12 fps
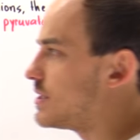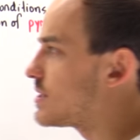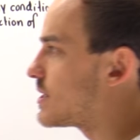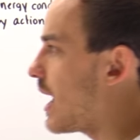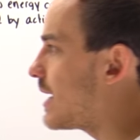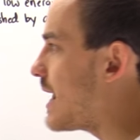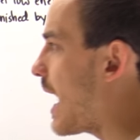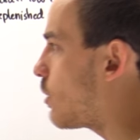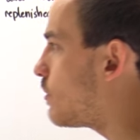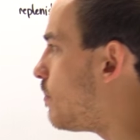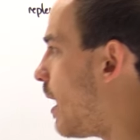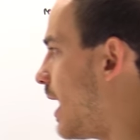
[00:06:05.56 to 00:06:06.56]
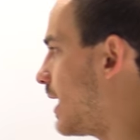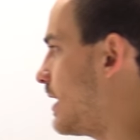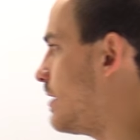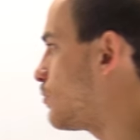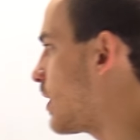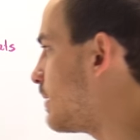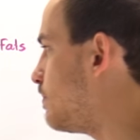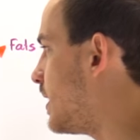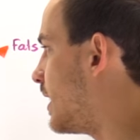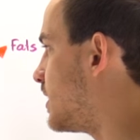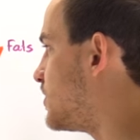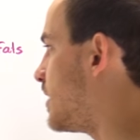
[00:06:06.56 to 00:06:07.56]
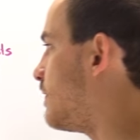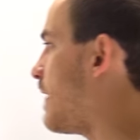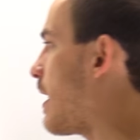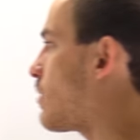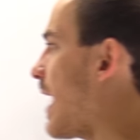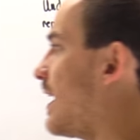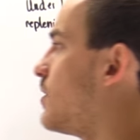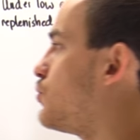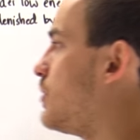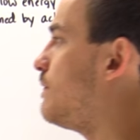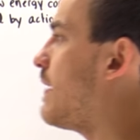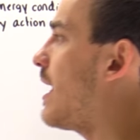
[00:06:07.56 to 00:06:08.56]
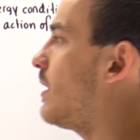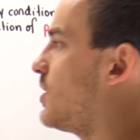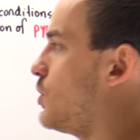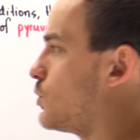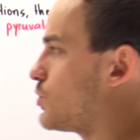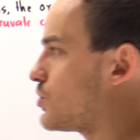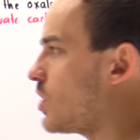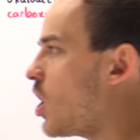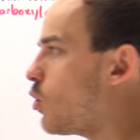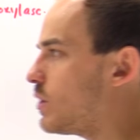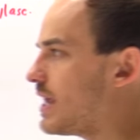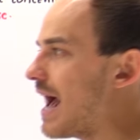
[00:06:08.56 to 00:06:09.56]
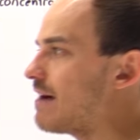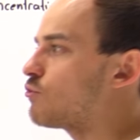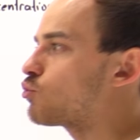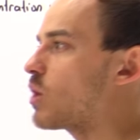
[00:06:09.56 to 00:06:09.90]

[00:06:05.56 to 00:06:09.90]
inside our body, right? Because if our energy value is low, we have a